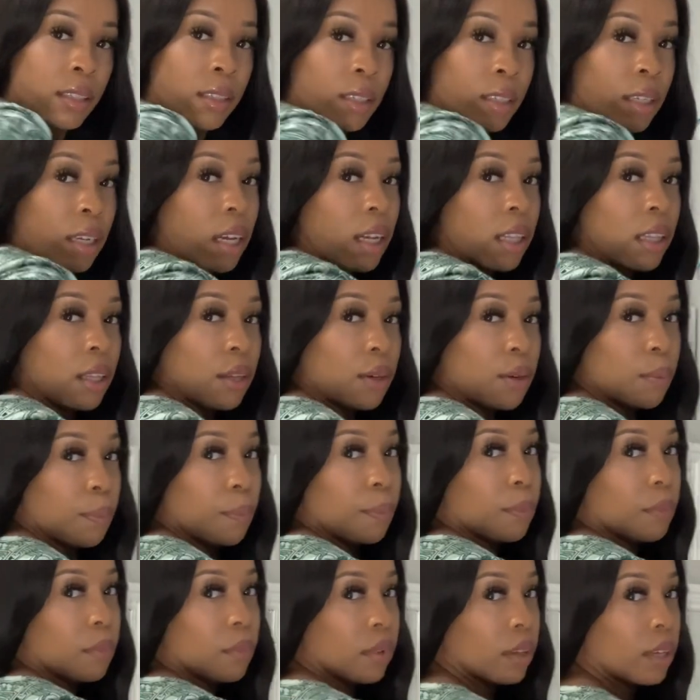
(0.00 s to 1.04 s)
A little
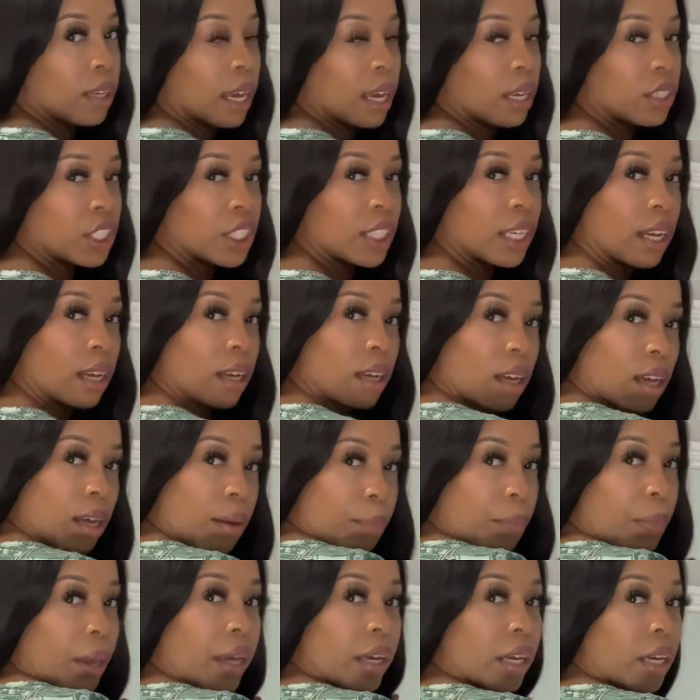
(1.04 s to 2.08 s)
gouchy
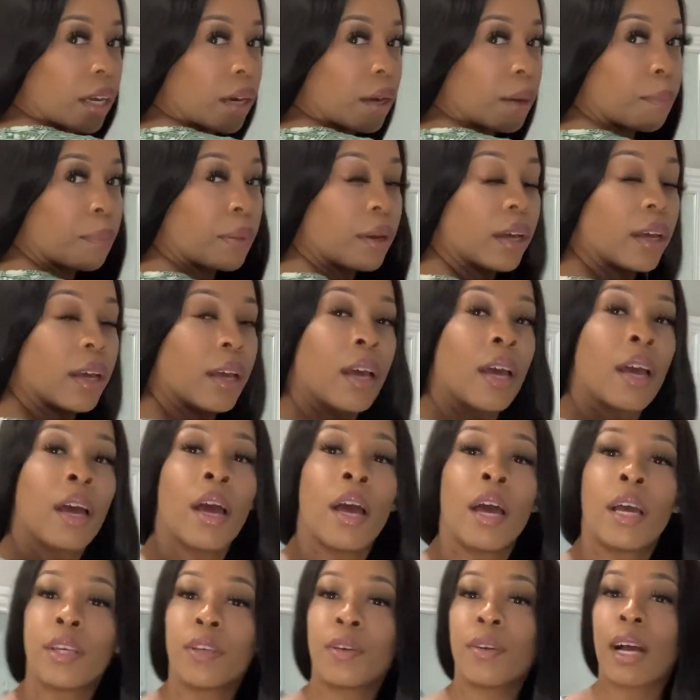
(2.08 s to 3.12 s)
back here, but
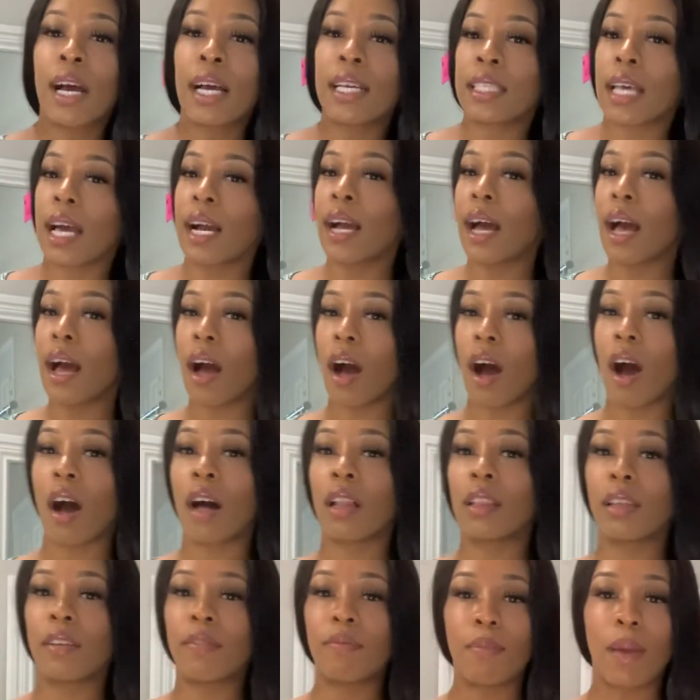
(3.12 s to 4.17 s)
you guys, I got
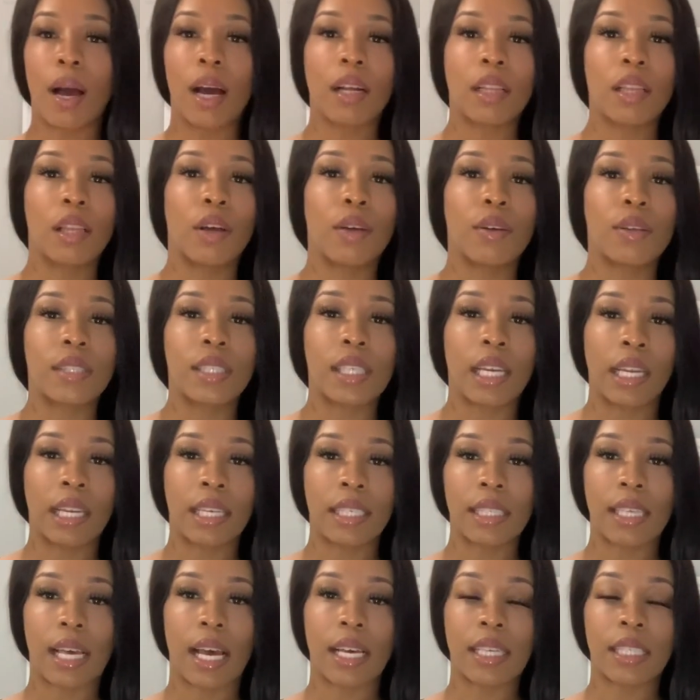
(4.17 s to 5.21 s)
all of my clothes in a
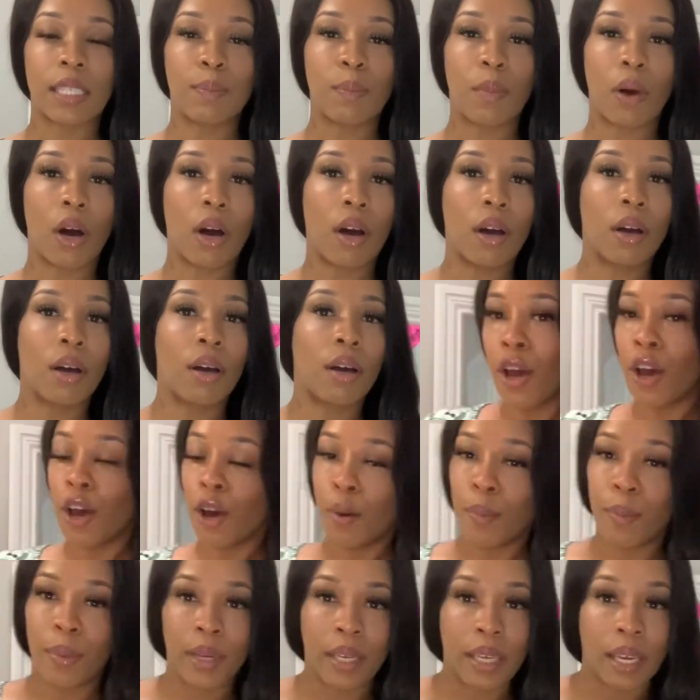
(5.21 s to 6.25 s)
size small,
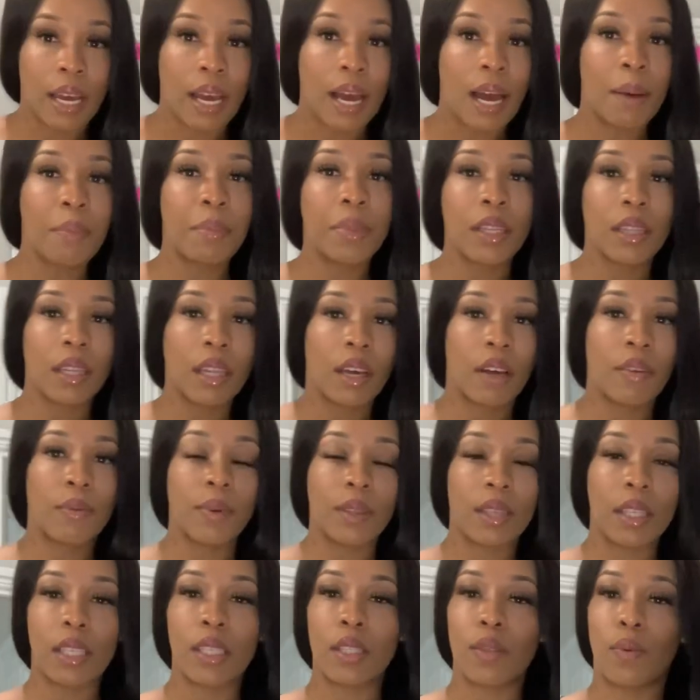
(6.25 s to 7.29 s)
but yeah, I'm in love
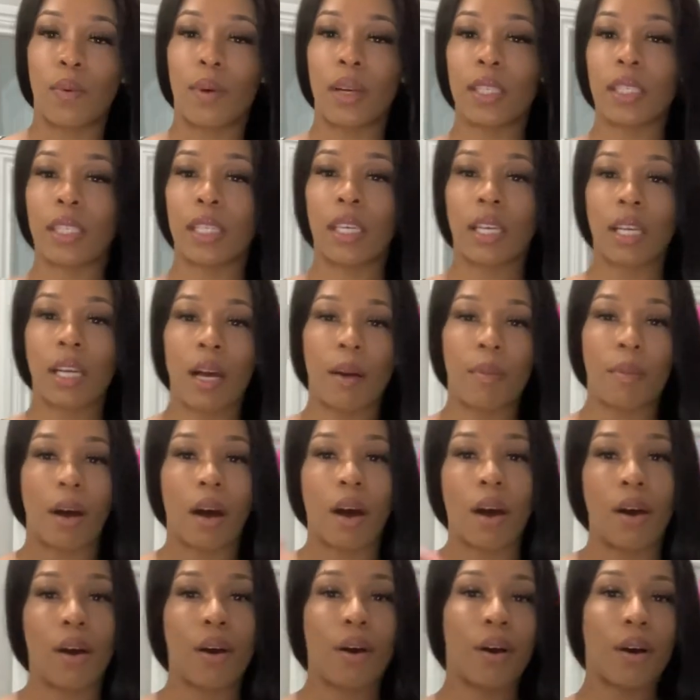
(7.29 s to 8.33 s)
with this onesie. It come
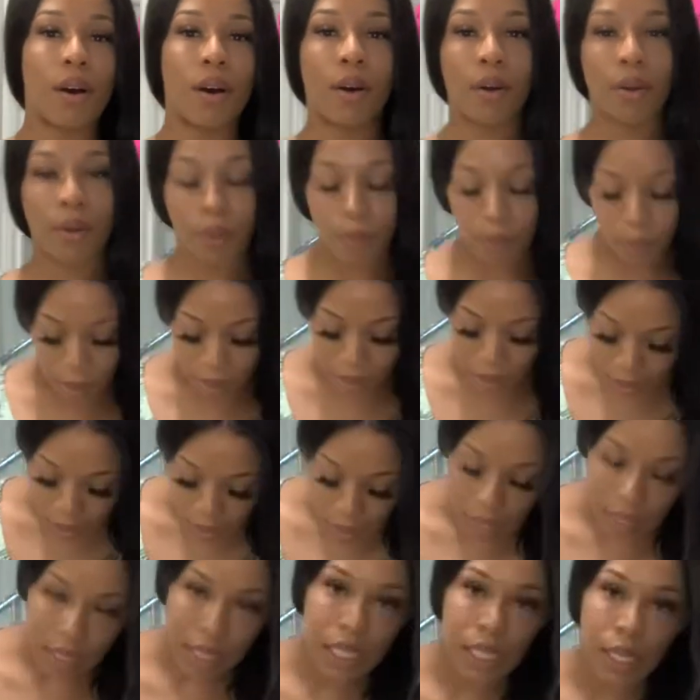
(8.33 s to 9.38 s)
all the way
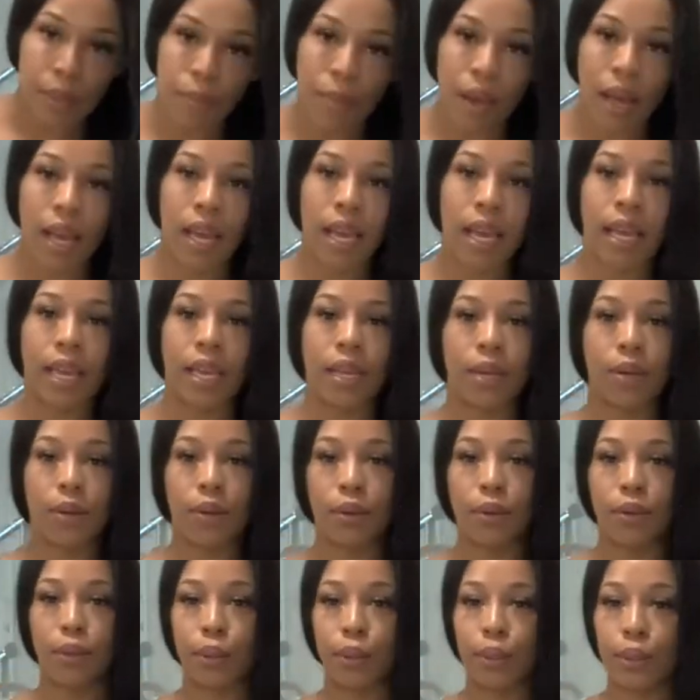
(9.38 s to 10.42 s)
down to my
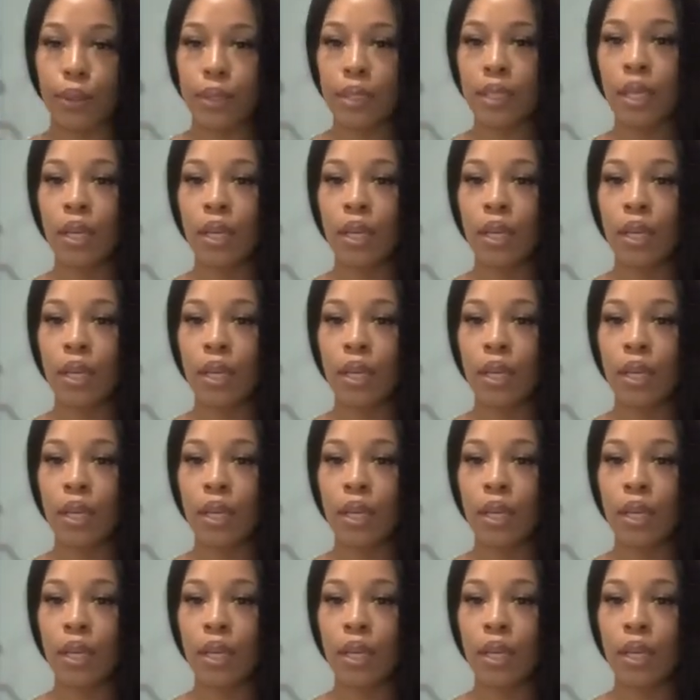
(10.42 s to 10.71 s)
ankles,